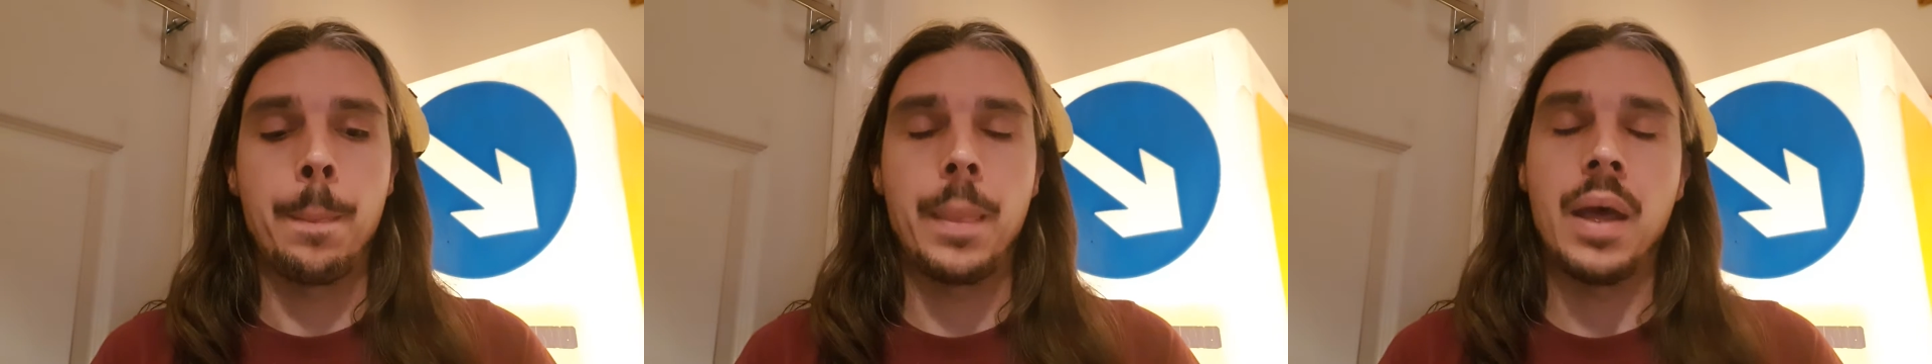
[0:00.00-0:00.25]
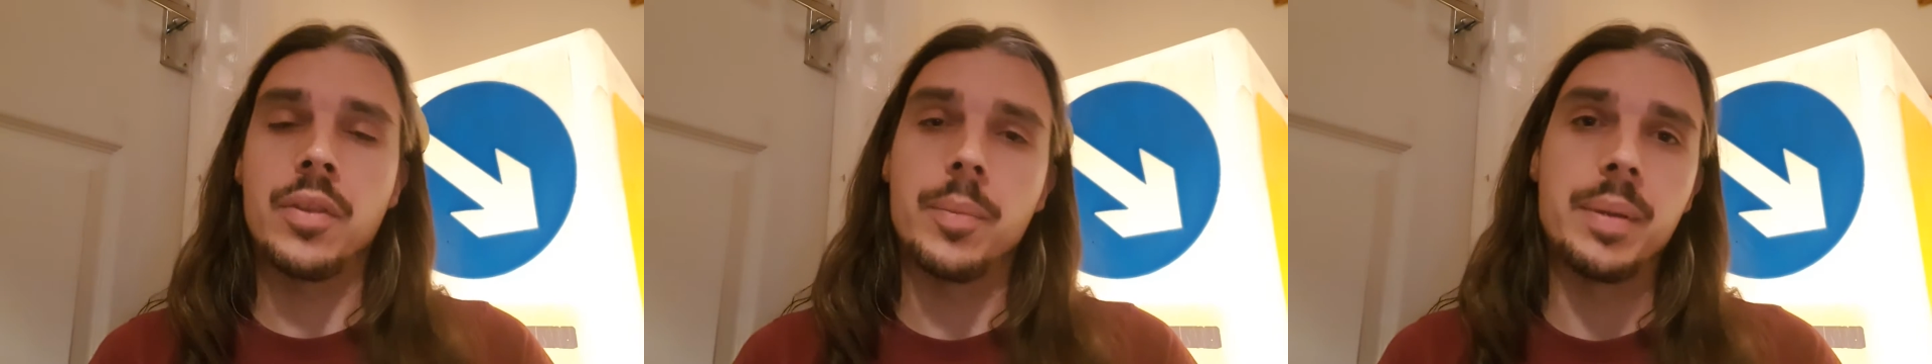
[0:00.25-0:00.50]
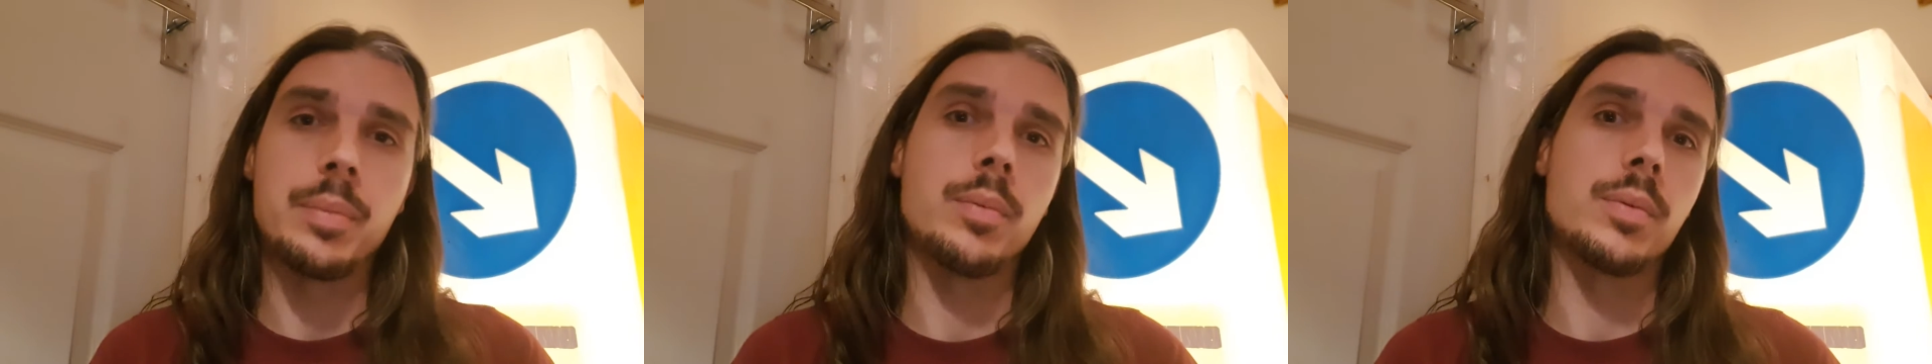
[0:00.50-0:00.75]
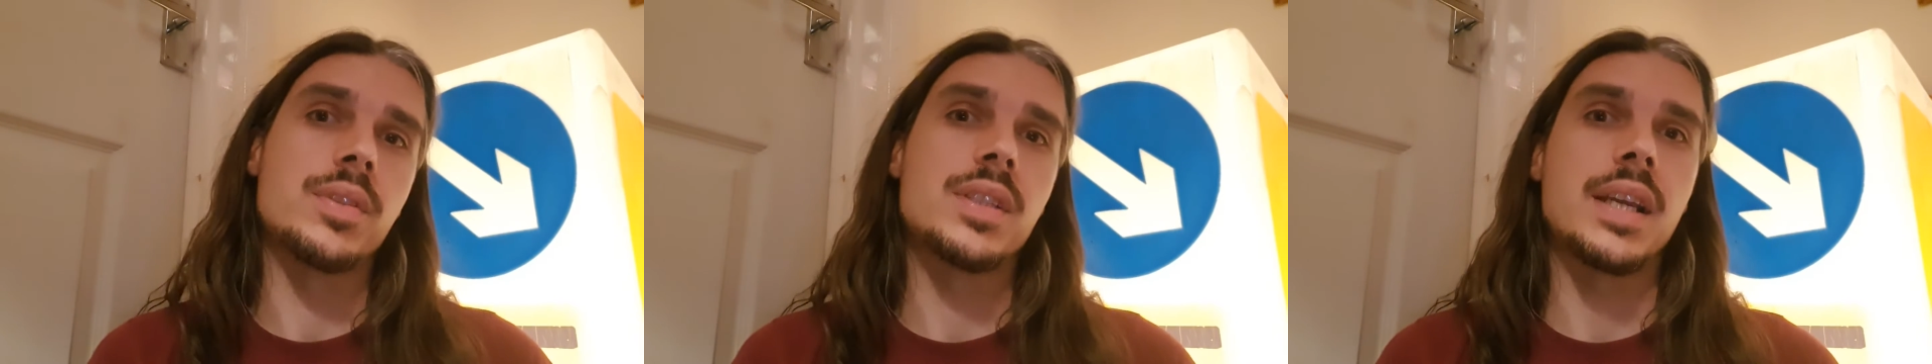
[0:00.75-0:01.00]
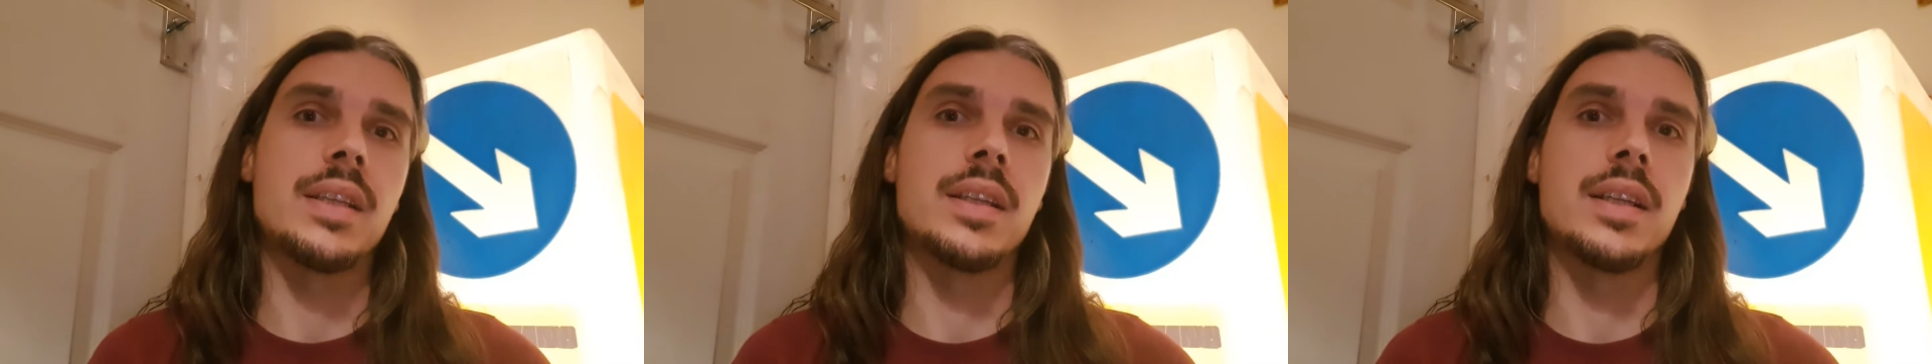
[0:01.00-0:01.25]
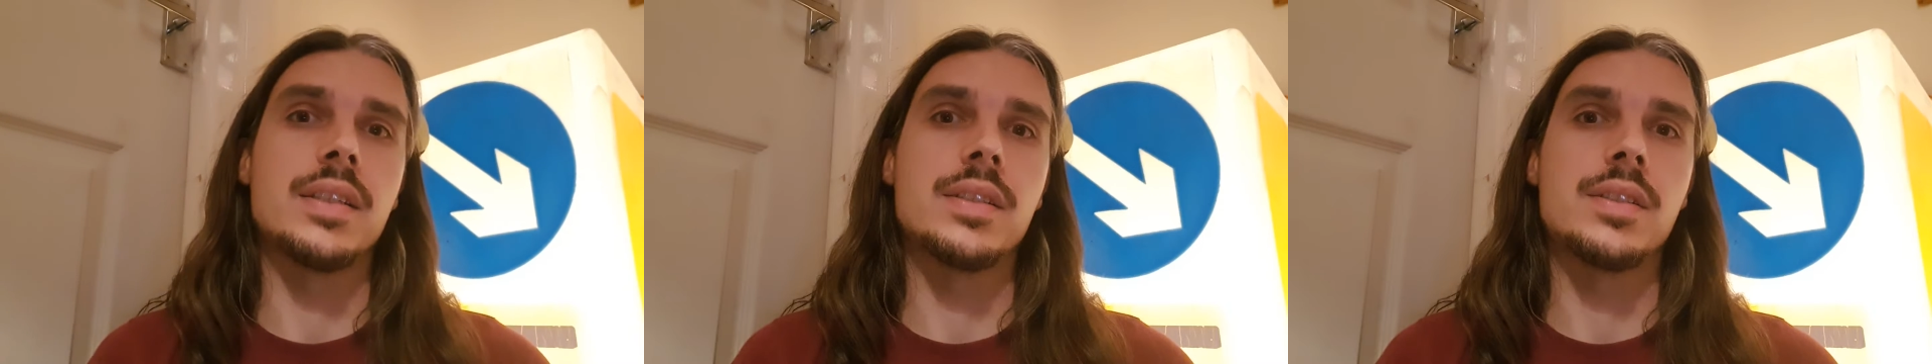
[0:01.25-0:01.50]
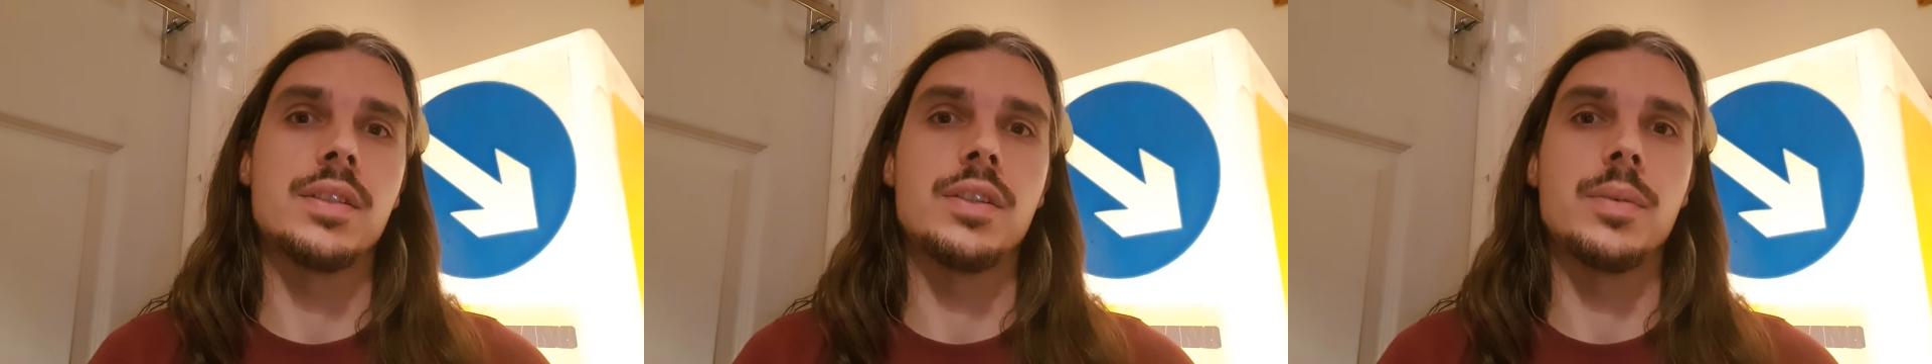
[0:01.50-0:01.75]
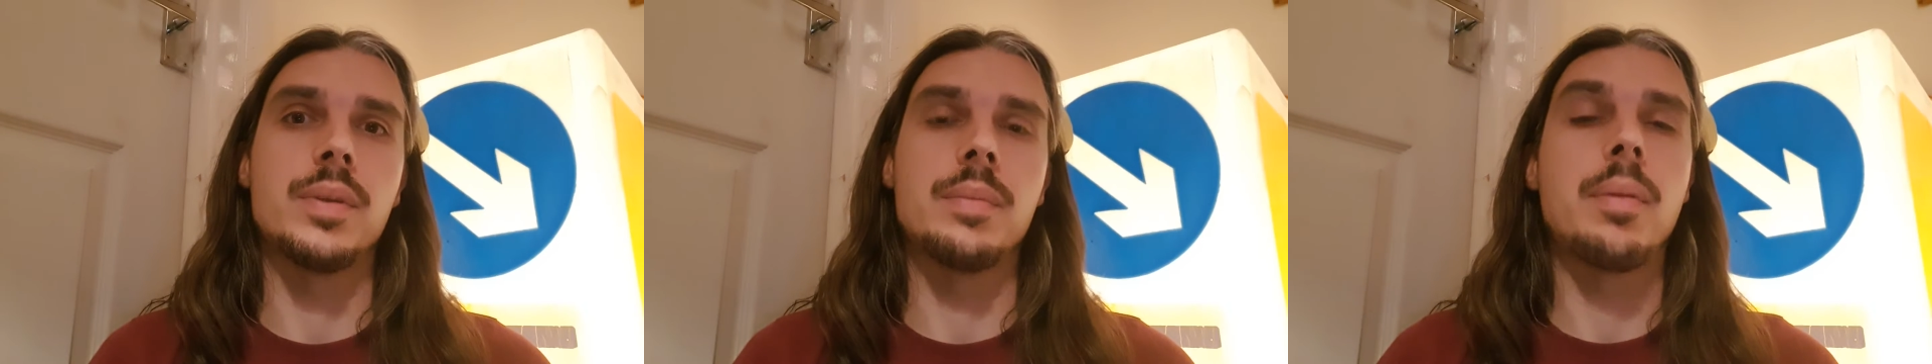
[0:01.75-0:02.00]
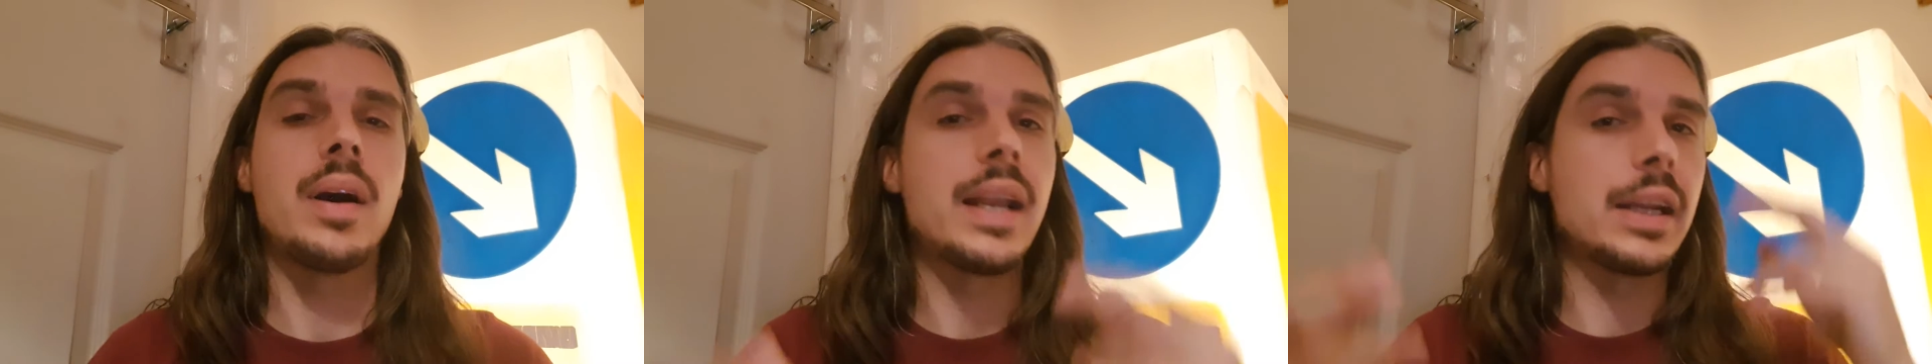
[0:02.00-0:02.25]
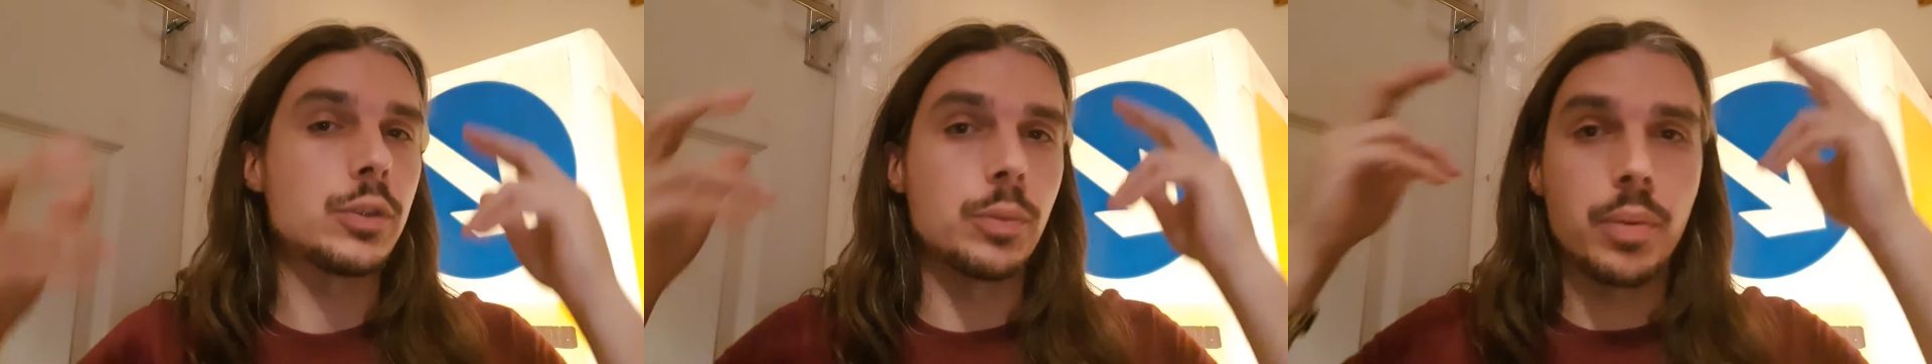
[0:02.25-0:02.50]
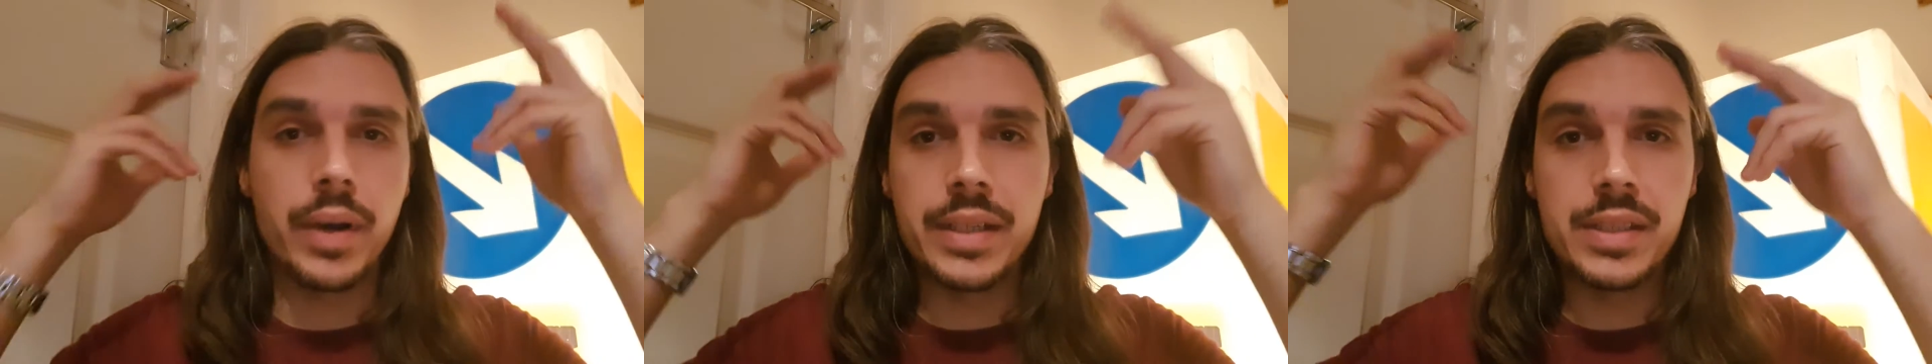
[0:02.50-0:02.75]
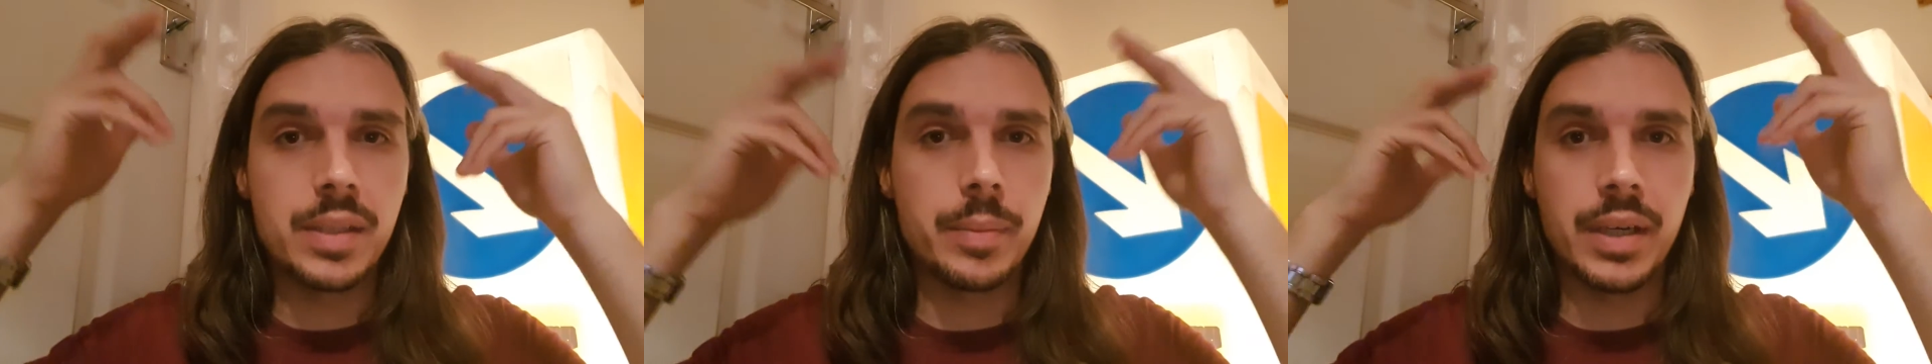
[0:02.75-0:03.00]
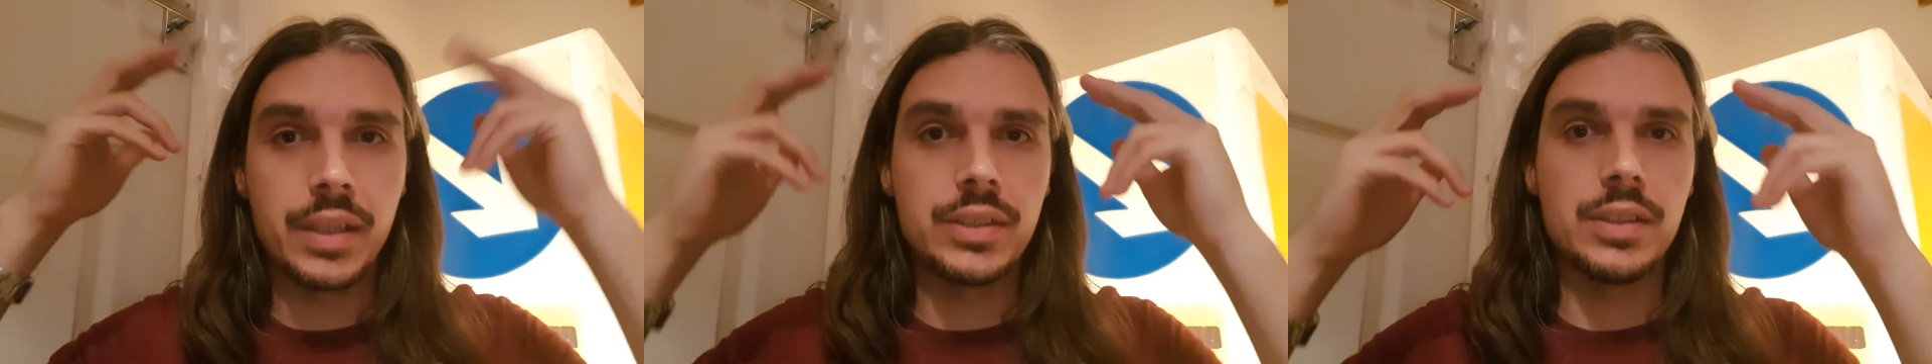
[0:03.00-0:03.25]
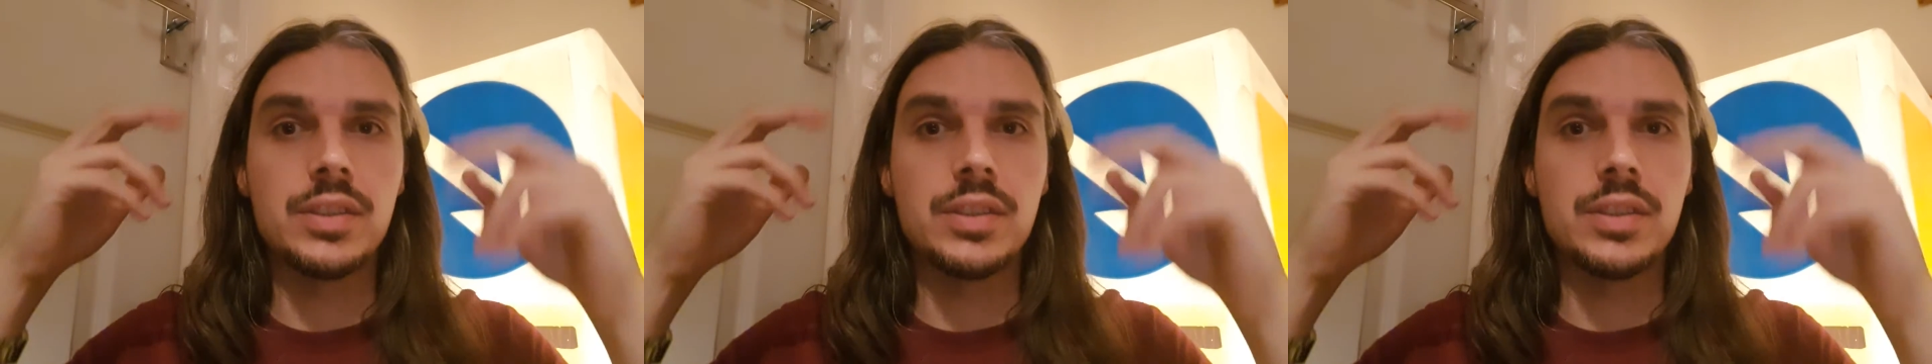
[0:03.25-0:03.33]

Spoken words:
Other people will say that it's to do with bilateral brain stimulation,